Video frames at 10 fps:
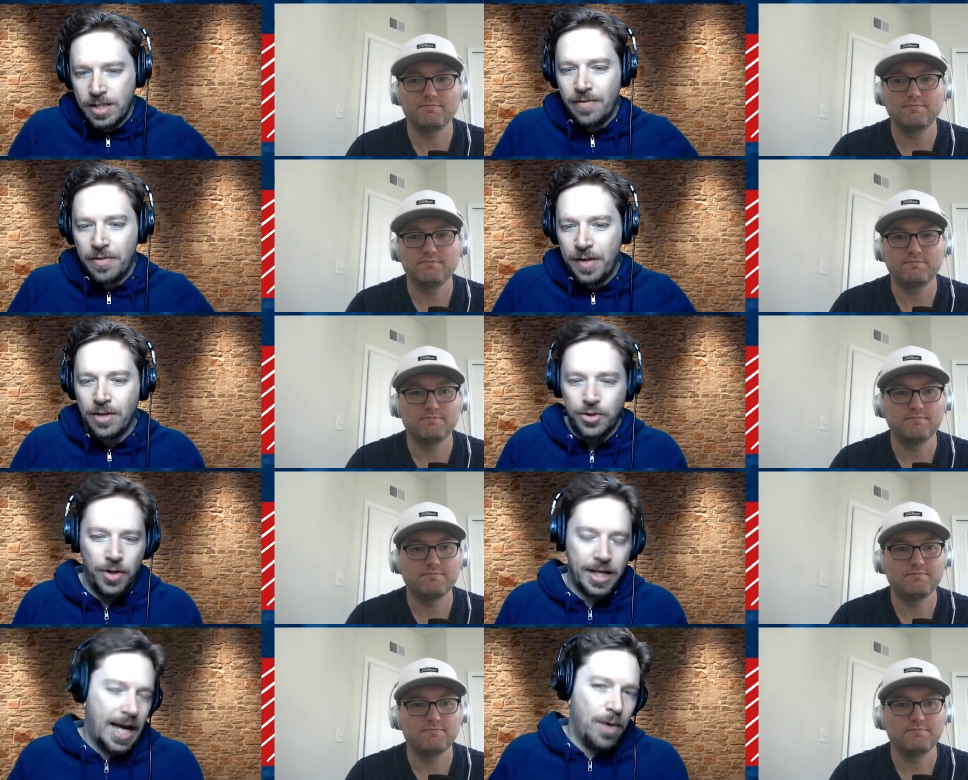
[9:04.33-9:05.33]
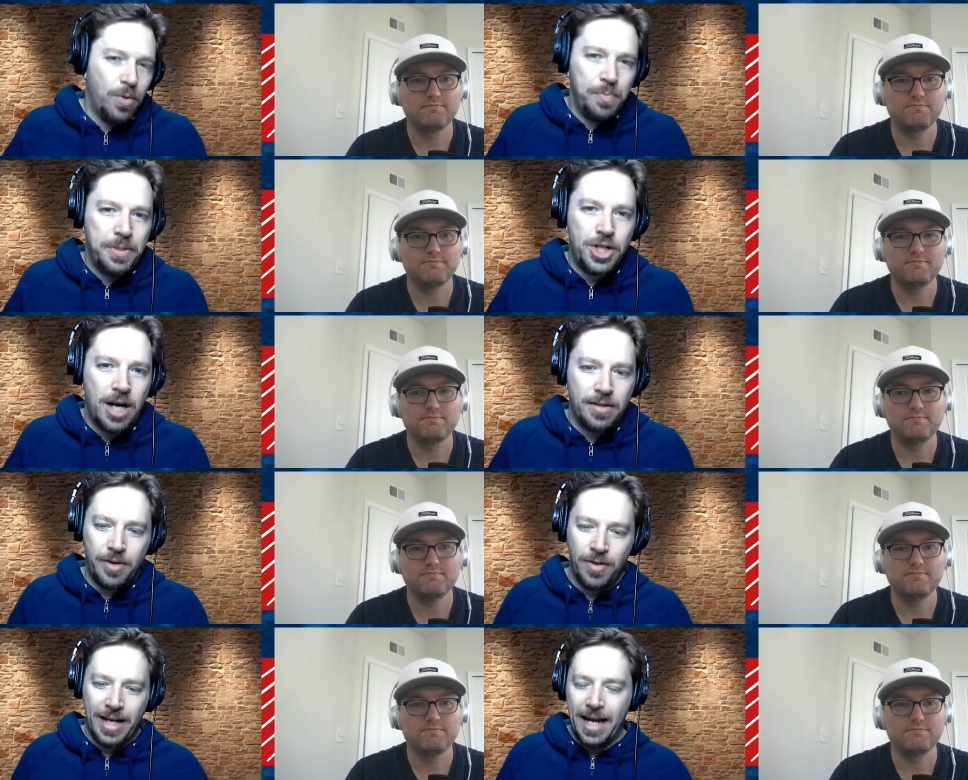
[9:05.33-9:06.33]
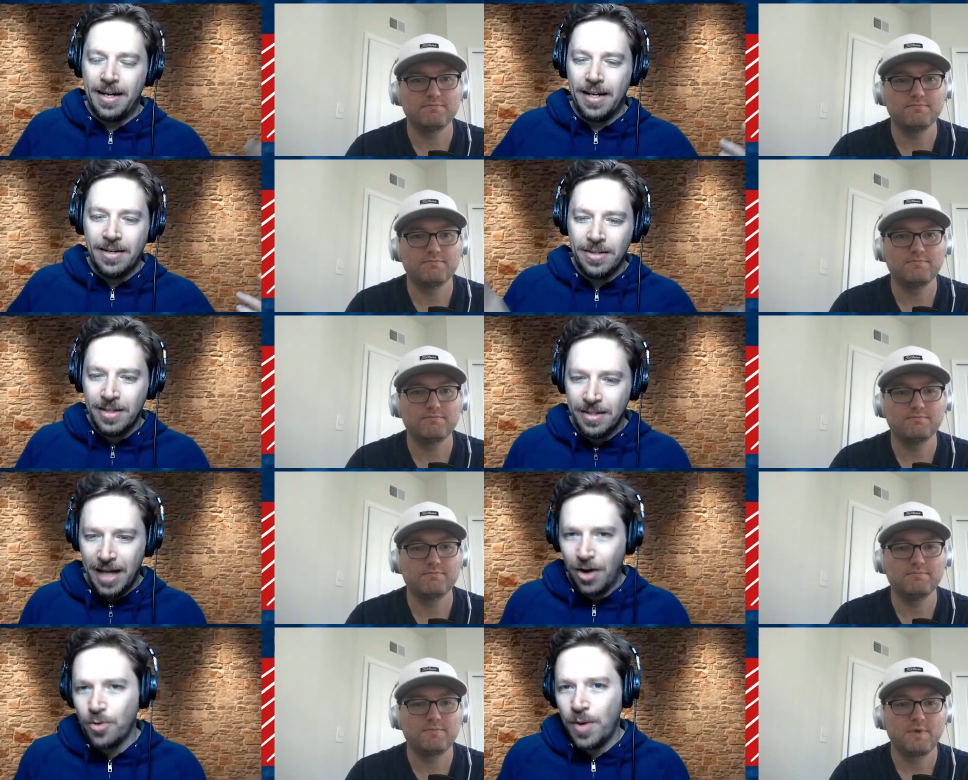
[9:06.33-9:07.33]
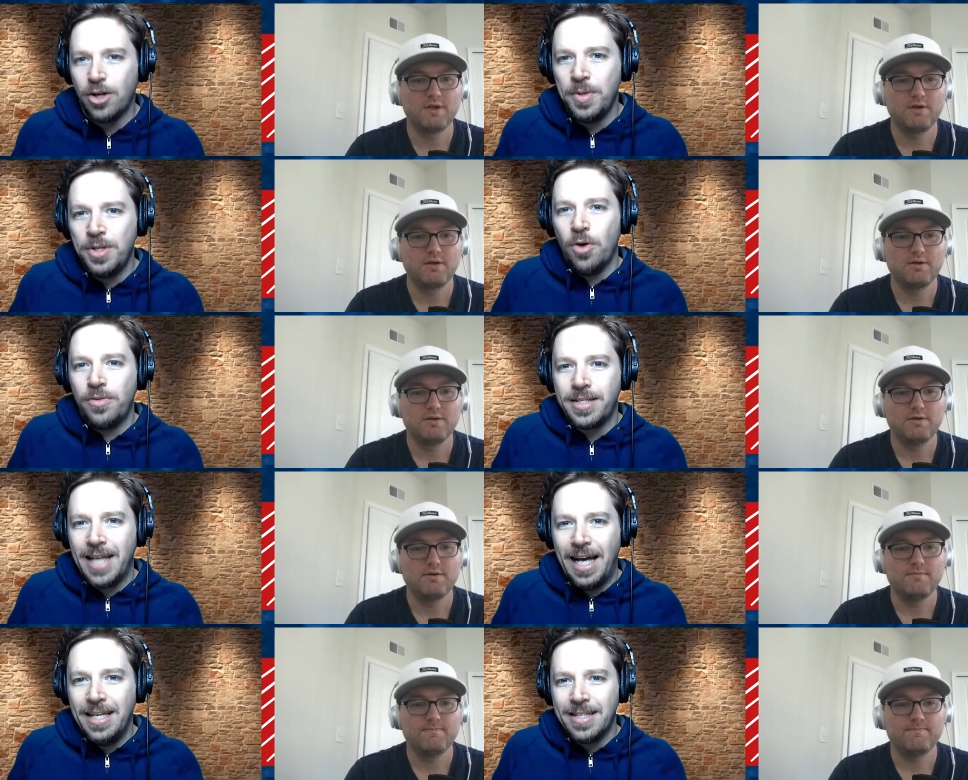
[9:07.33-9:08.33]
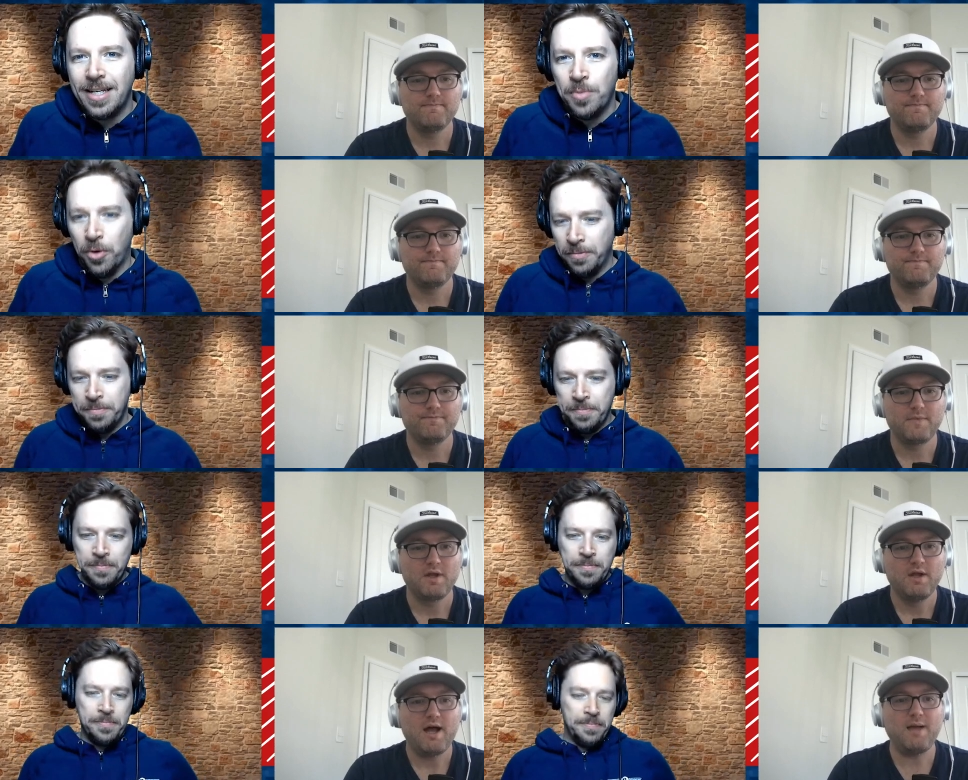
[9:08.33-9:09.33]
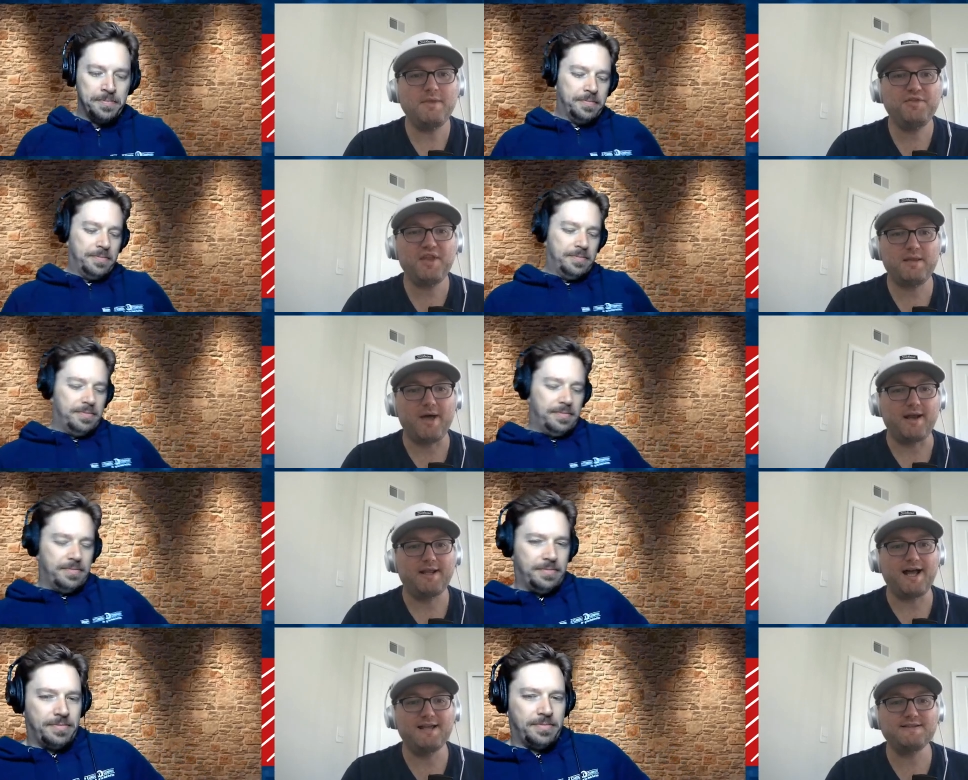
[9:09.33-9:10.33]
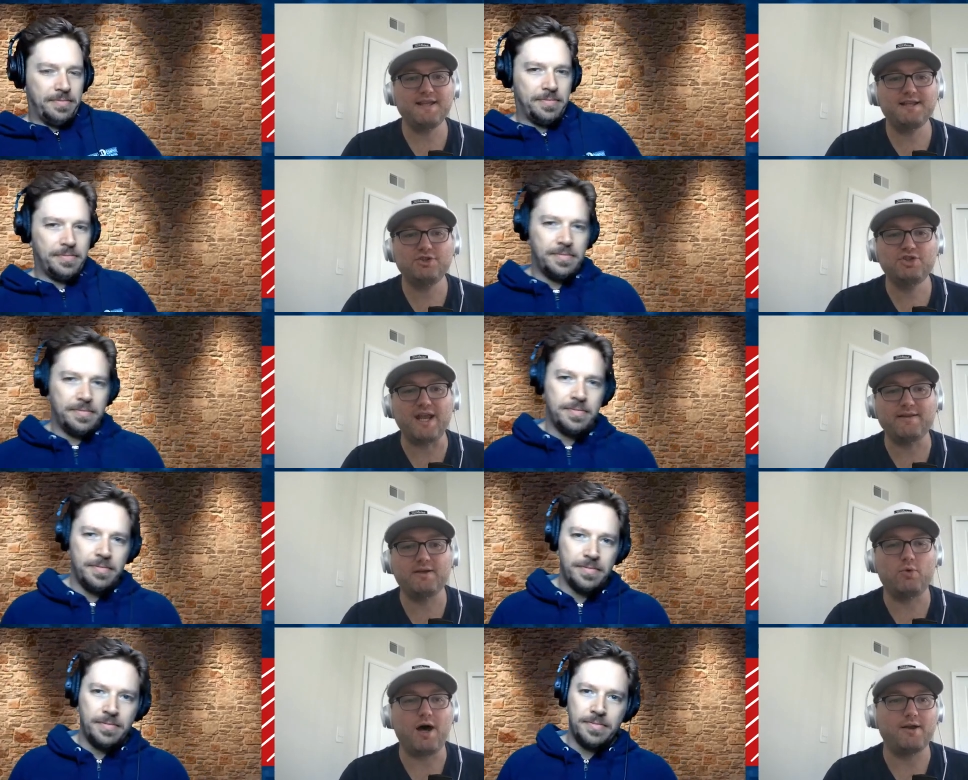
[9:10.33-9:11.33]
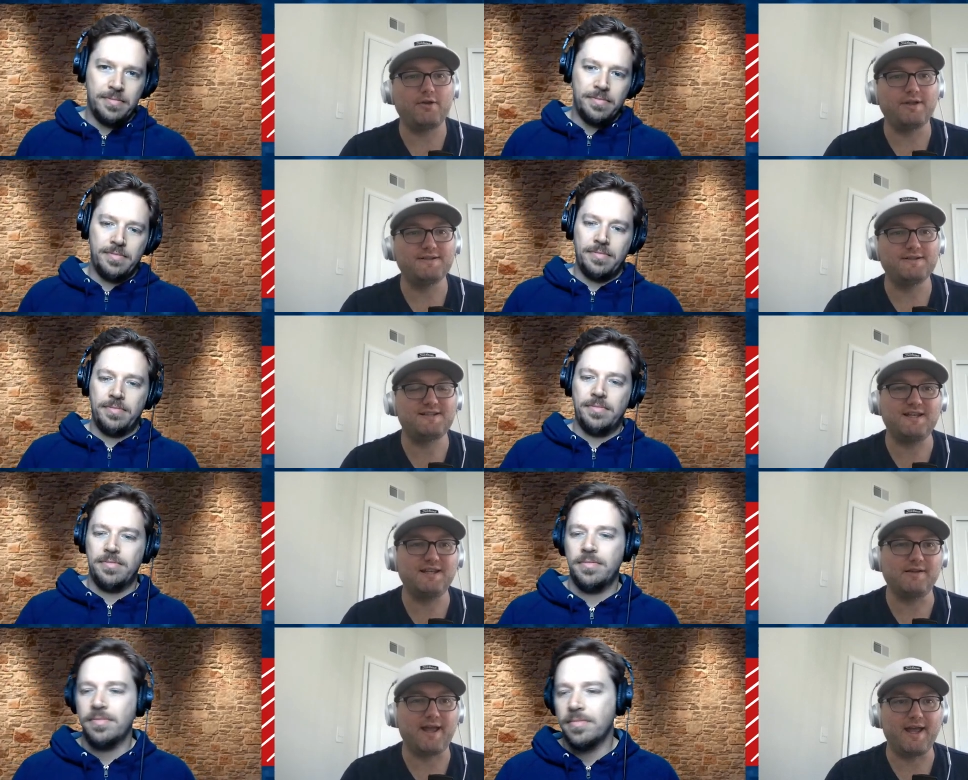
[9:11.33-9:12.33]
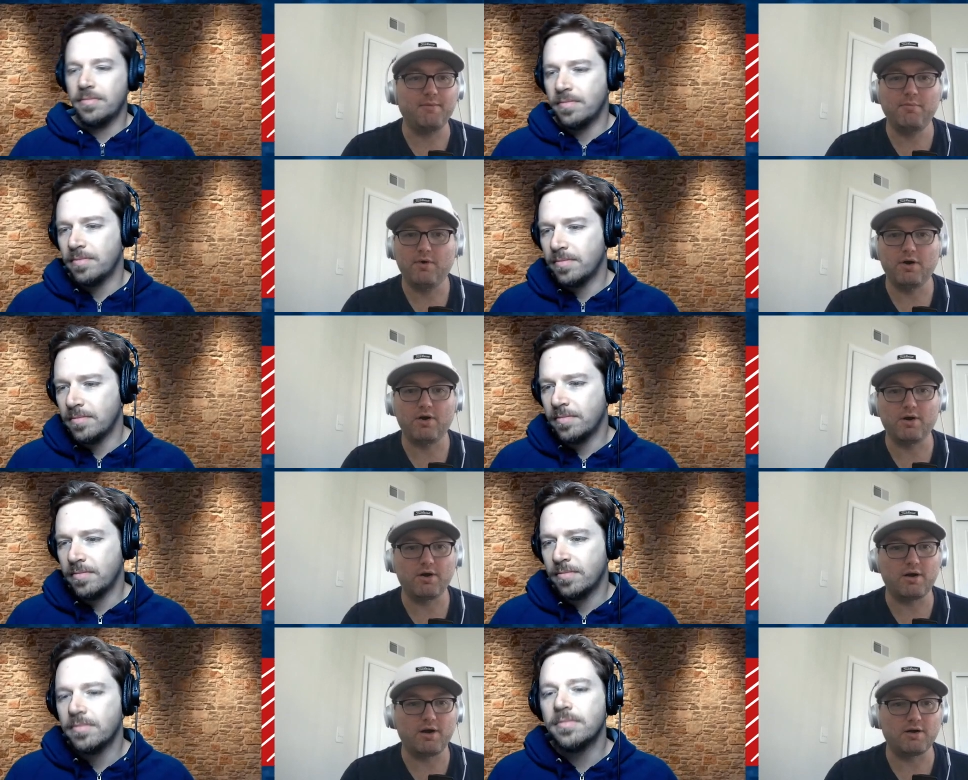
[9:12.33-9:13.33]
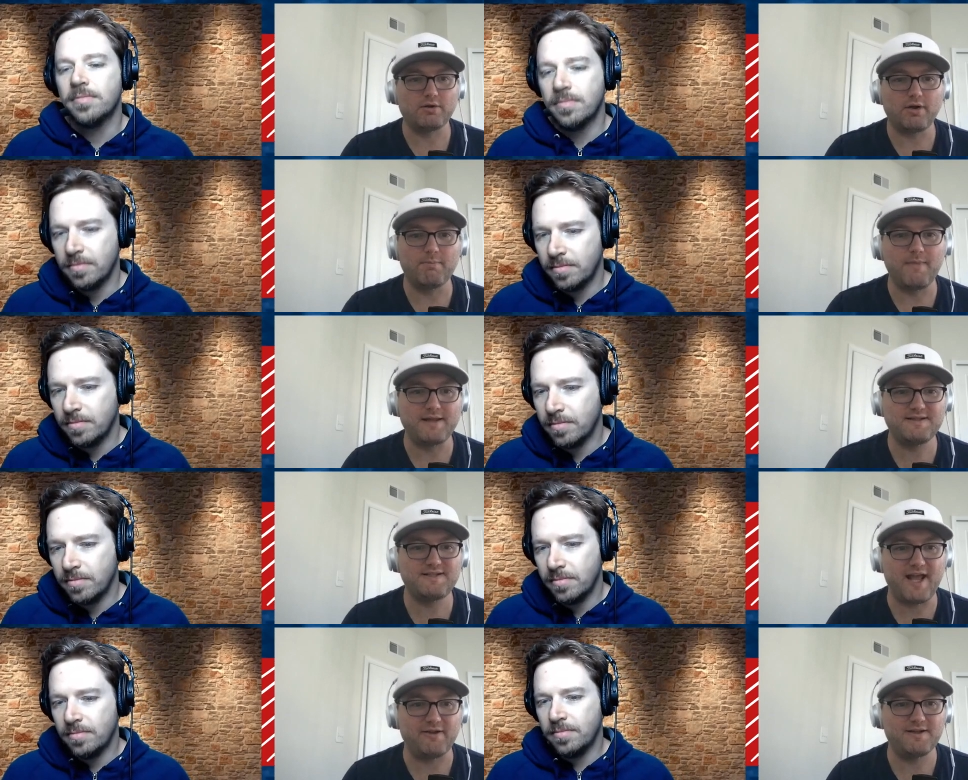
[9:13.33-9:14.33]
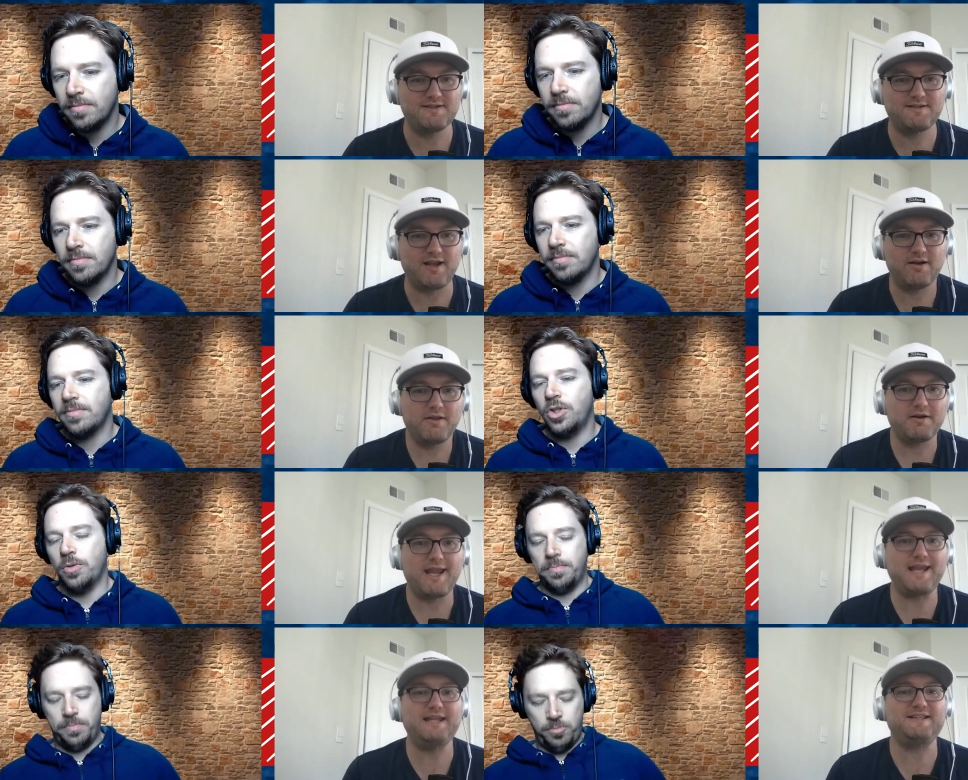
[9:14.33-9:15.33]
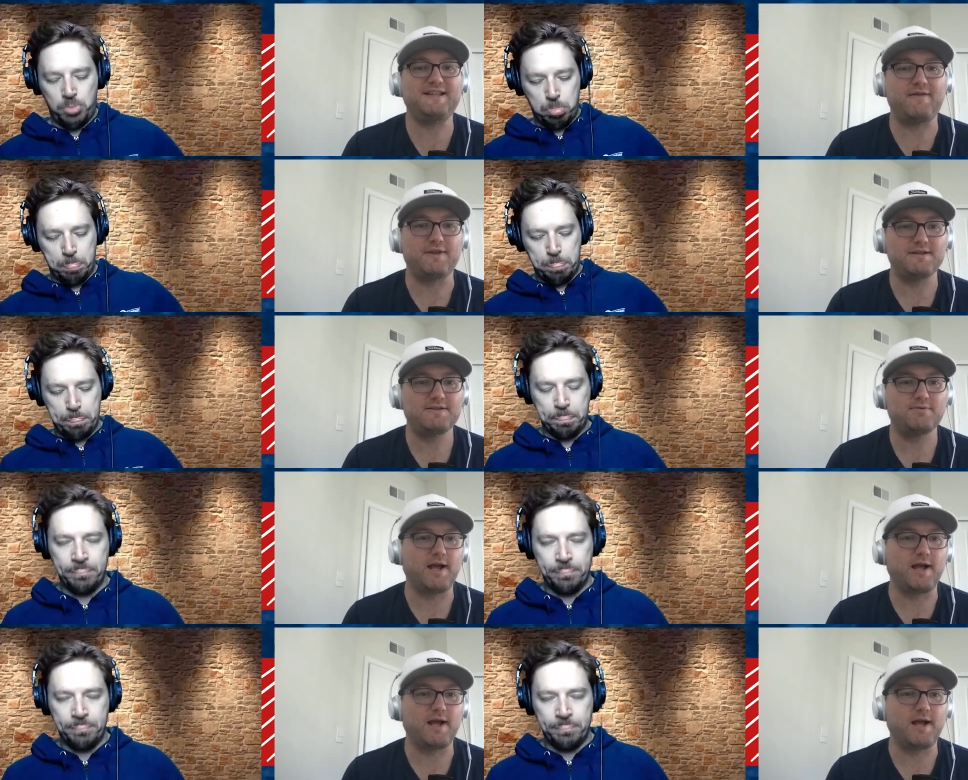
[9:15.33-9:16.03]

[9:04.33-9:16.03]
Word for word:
Speaker 1: and everything else, you're like, I wouldn't be shocked if they were like, I don't know, how do how could we know what this guy is anymore? I mean, think about
Speaker 2: it. Guys like Jaylen Waddle and Ceedee Lamb are are immense talents. They're they're 87s,